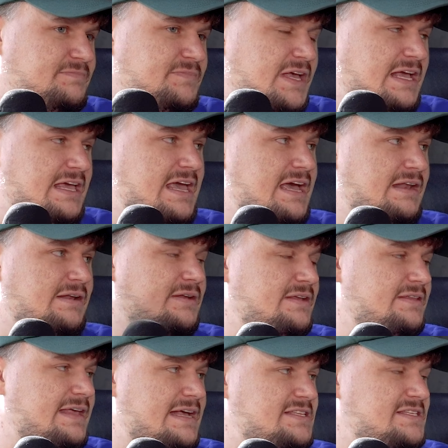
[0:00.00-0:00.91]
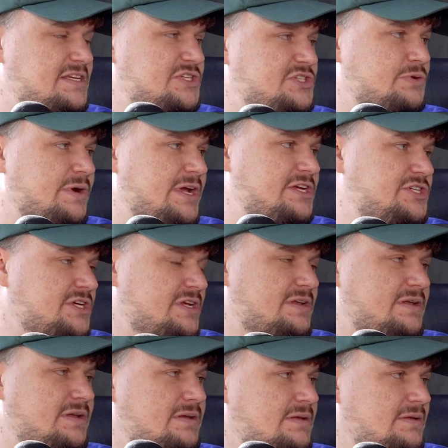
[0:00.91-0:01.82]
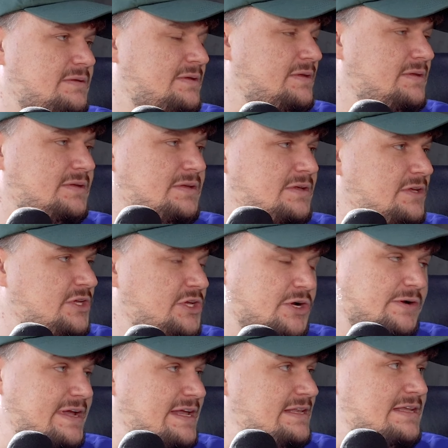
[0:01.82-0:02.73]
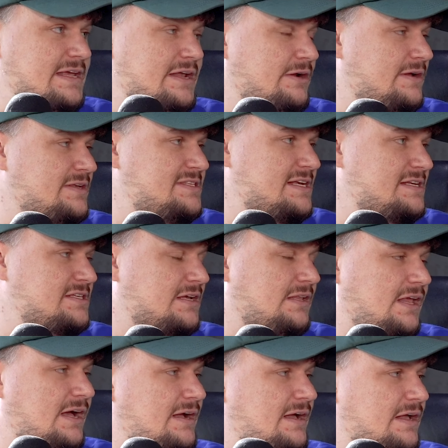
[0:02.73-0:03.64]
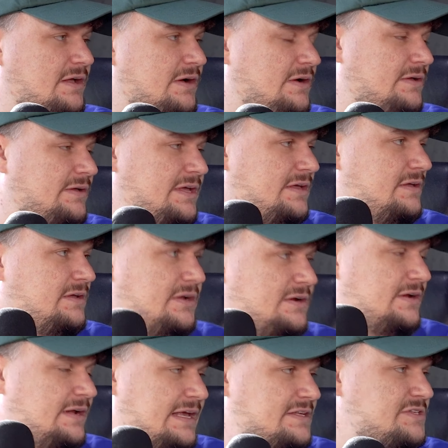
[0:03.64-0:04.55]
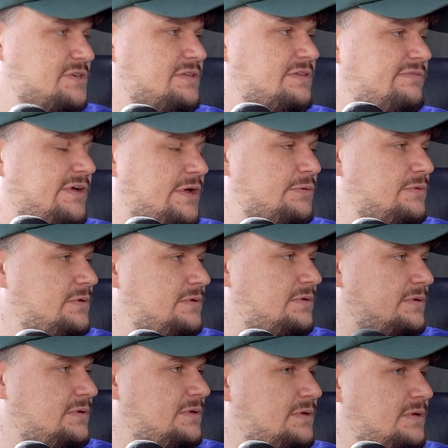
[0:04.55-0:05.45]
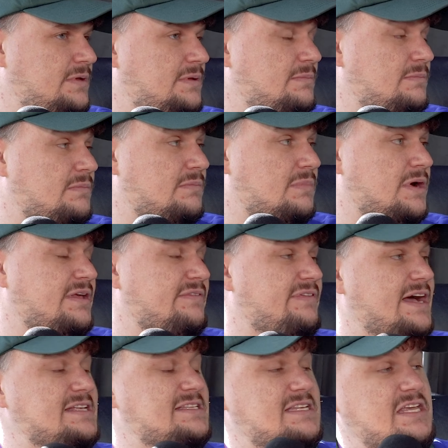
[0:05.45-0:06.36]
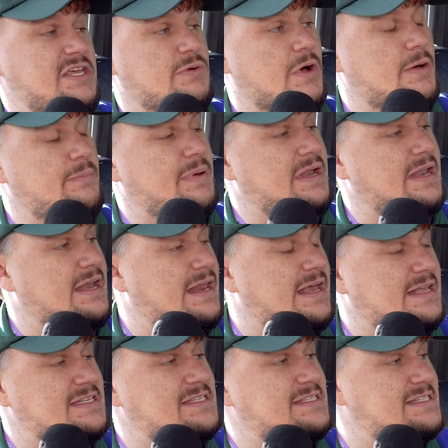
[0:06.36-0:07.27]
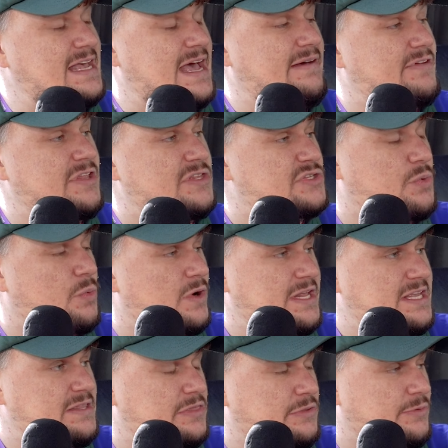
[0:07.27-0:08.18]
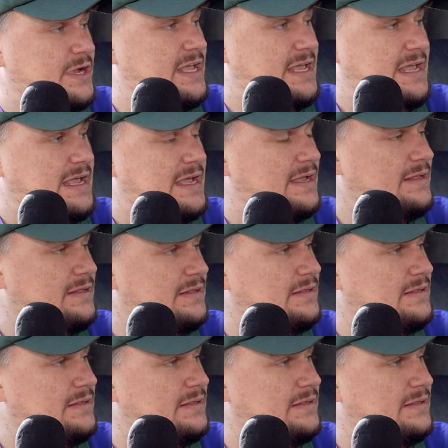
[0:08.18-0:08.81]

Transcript: Again, that situation you're eating dinner at six o'clock. 100%. I call you. You're not answering the phone. No, because it's. But if I, I see you open it at seven twenty-three,